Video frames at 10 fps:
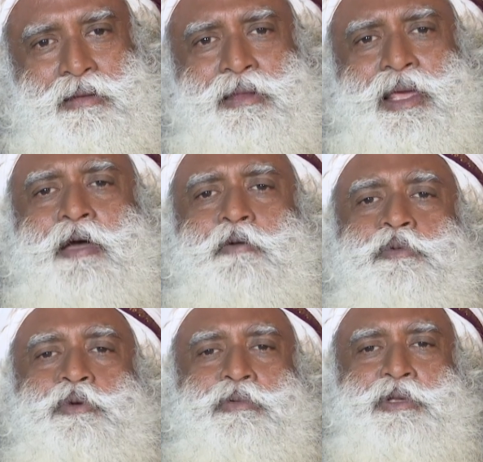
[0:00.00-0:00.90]
They have
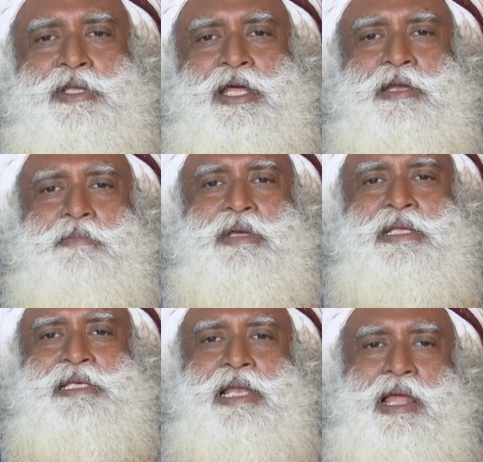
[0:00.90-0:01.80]
proven that it
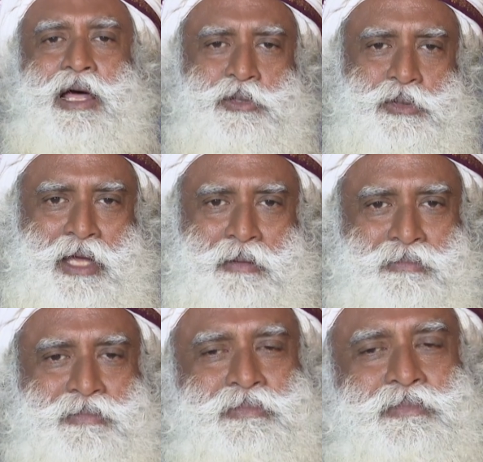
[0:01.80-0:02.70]
means a lot to them.